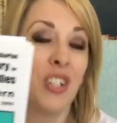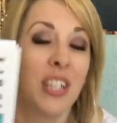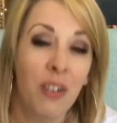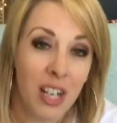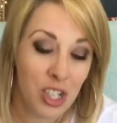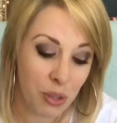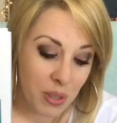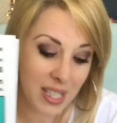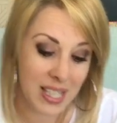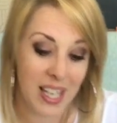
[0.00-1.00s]
And they're actually
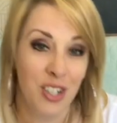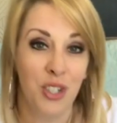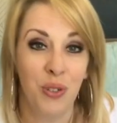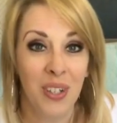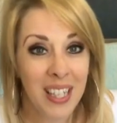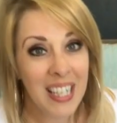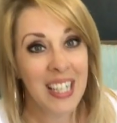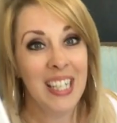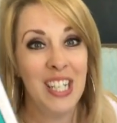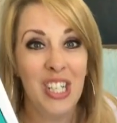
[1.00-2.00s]
really excited to
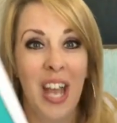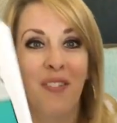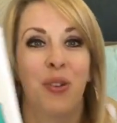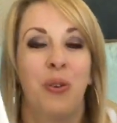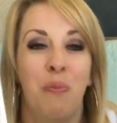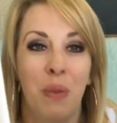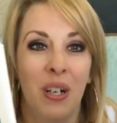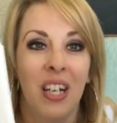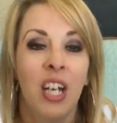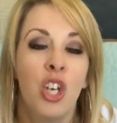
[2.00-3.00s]
each have their own book.